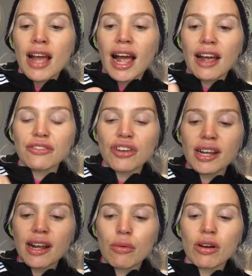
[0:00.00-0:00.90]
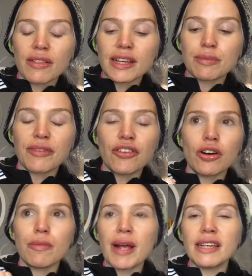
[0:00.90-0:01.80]
I have tried out one of these
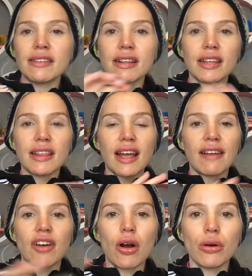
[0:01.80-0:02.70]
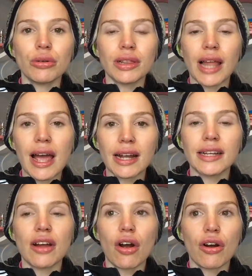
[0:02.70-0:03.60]
before. Basically, they have a whole
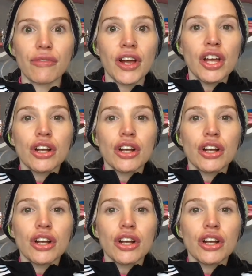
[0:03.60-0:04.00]
line of